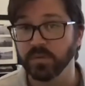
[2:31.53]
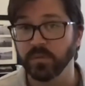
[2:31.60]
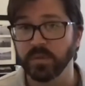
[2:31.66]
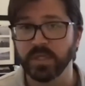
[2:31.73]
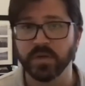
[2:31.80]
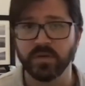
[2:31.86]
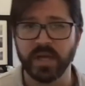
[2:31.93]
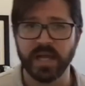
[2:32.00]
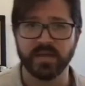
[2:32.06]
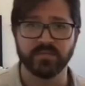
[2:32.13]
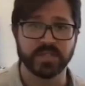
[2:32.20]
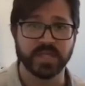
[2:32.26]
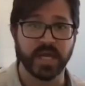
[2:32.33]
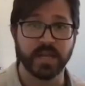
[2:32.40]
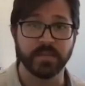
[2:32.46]
We don't have
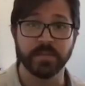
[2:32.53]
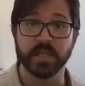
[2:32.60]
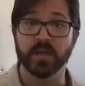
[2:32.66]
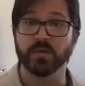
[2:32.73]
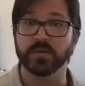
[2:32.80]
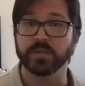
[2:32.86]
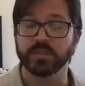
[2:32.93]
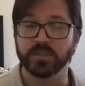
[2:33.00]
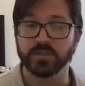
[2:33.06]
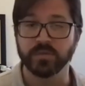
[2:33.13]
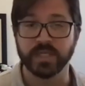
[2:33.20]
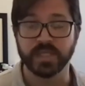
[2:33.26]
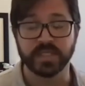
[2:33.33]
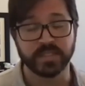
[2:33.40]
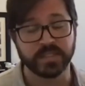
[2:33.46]
time to go into
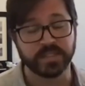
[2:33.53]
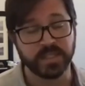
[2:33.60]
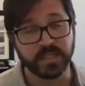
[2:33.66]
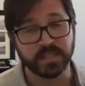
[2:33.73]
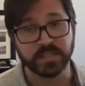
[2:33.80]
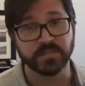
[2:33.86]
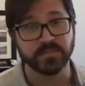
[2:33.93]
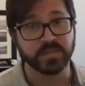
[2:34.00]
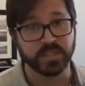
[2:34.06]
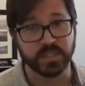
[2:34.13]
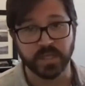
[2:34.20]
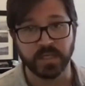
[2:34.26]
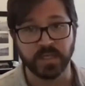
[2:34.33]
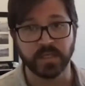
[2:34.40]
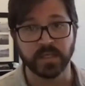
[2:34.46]
an extensive
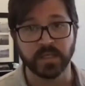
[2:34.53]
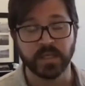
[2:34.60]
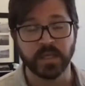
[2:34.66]
study,